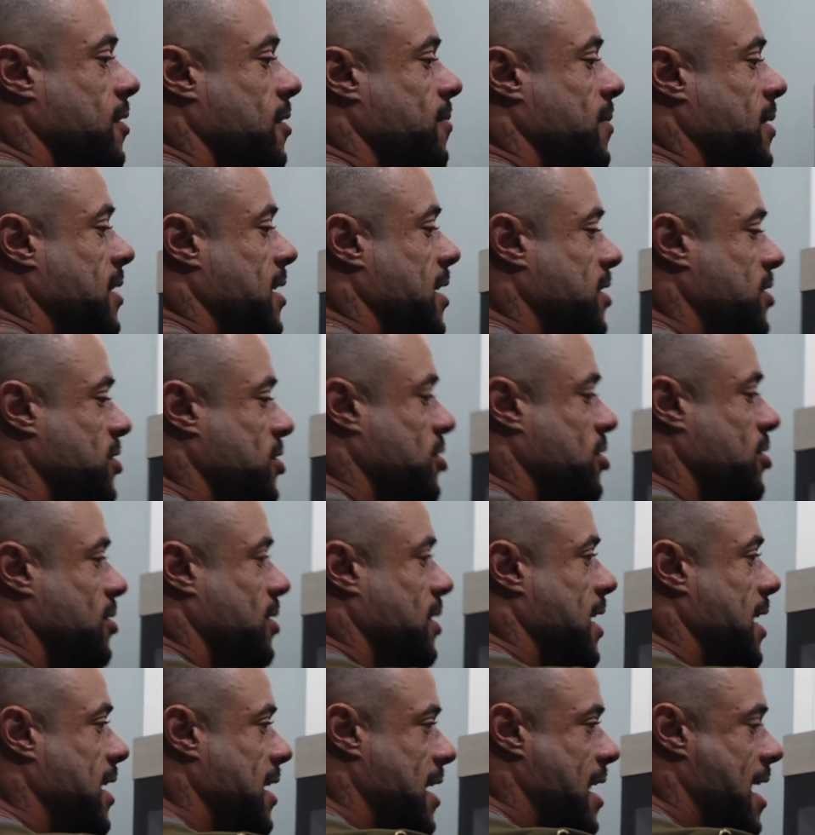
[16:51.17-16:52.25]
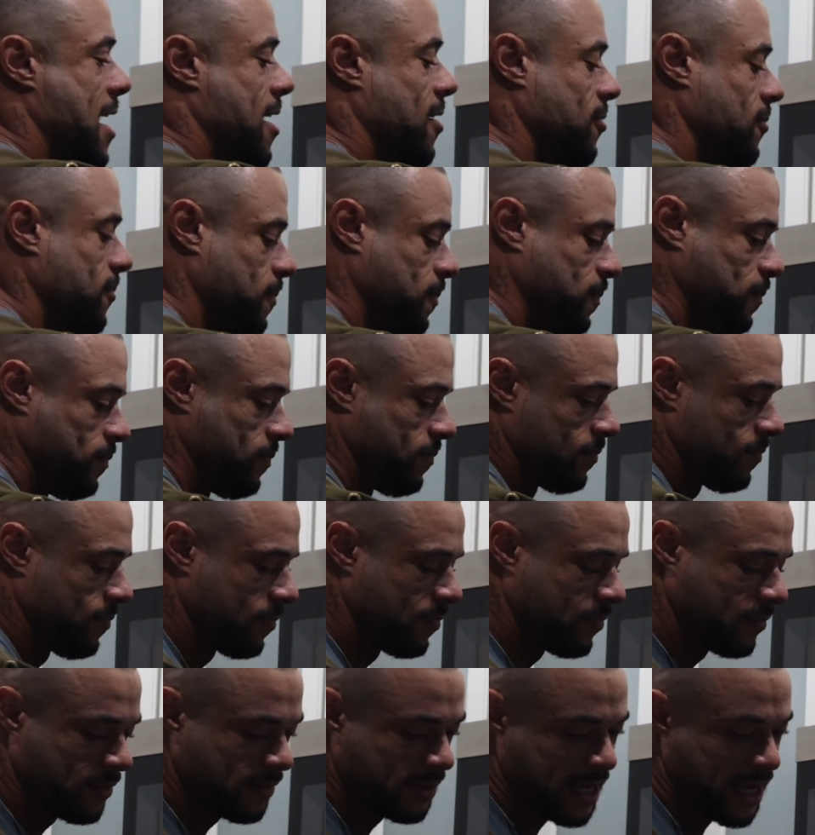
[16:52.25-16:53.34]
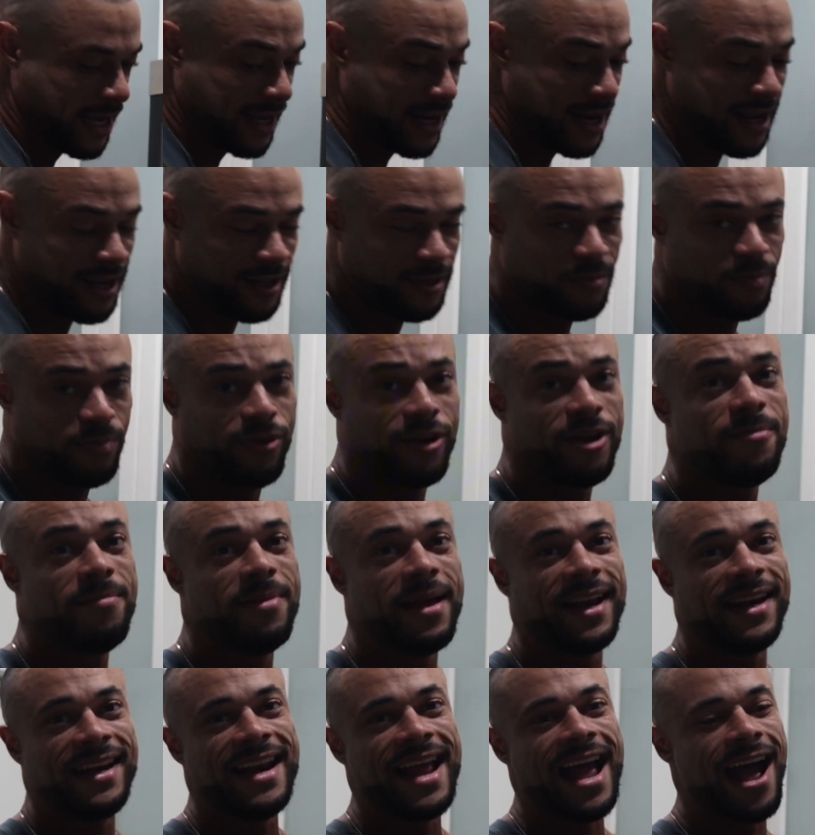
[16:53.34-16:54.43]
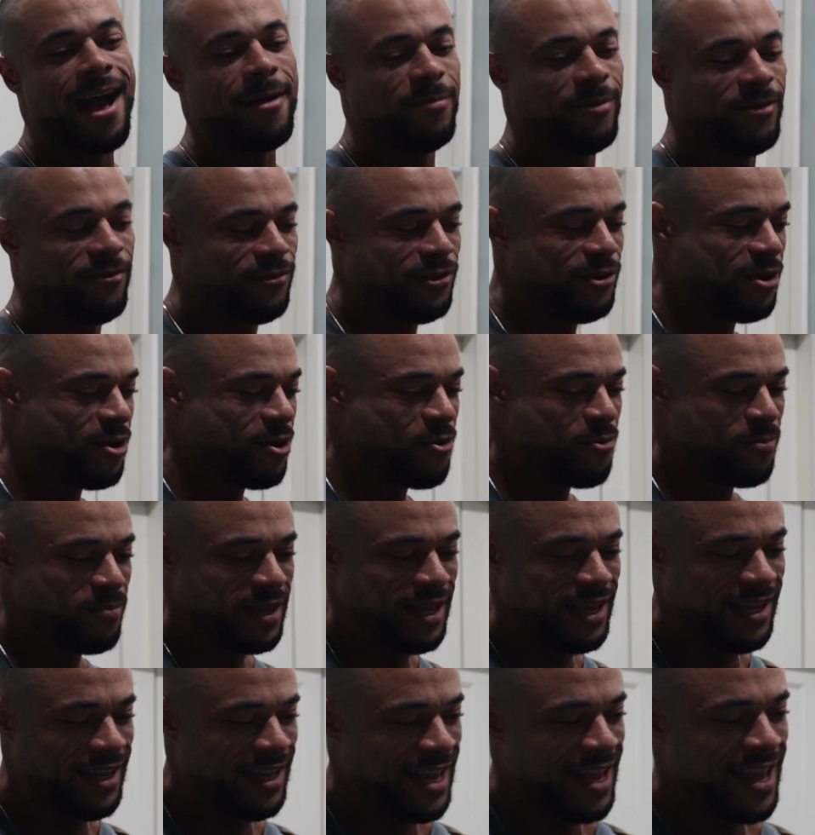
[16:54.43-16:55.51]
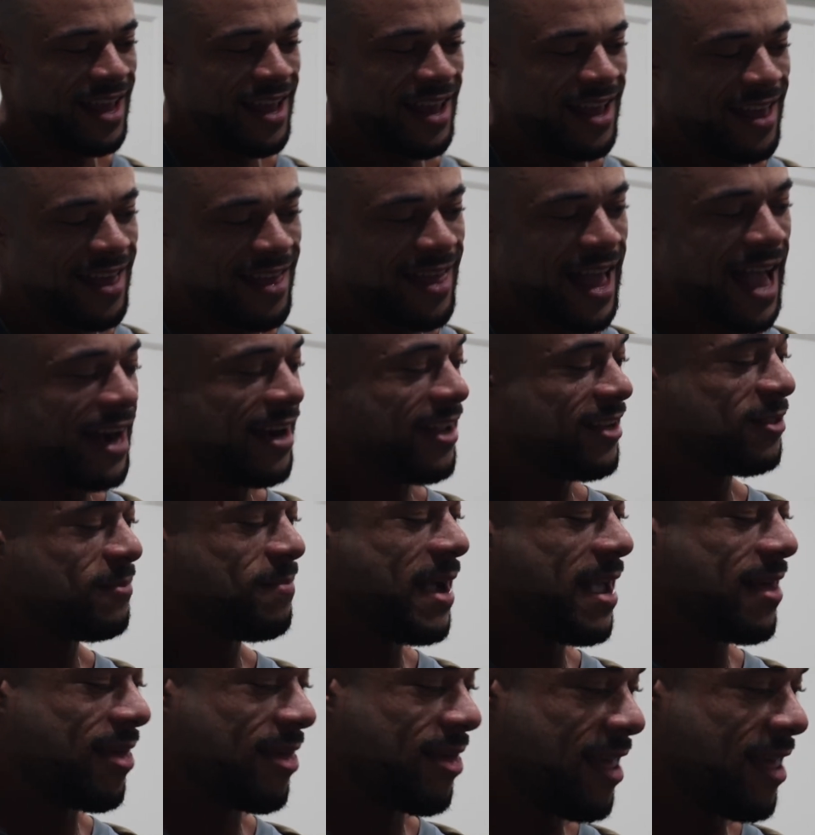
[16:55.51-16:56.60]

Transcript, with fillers: It's gonna be a nice chill night now. Take a nice pre-bed nap. If you know me, that is my